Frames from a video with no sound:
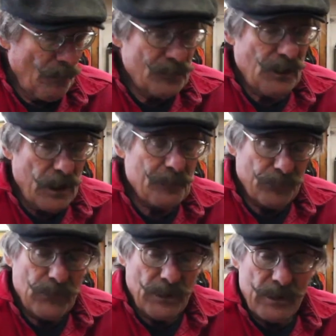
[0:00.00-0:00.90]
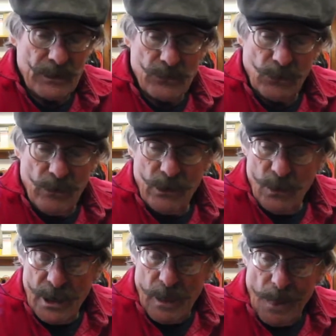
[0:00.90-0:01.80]
was good. Things were going
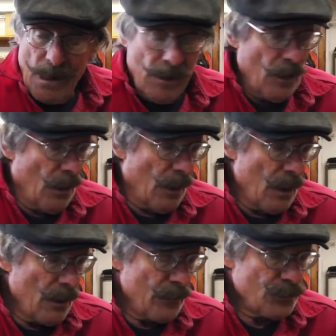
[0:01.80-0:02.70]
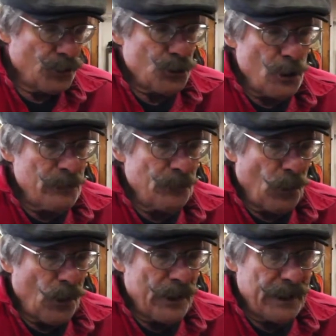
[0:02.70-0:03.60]
well. There was a German
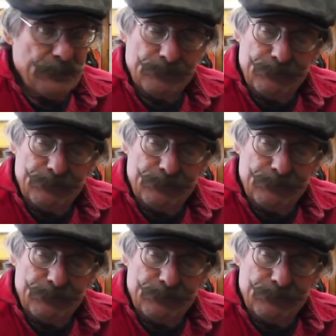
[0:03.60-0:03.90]
party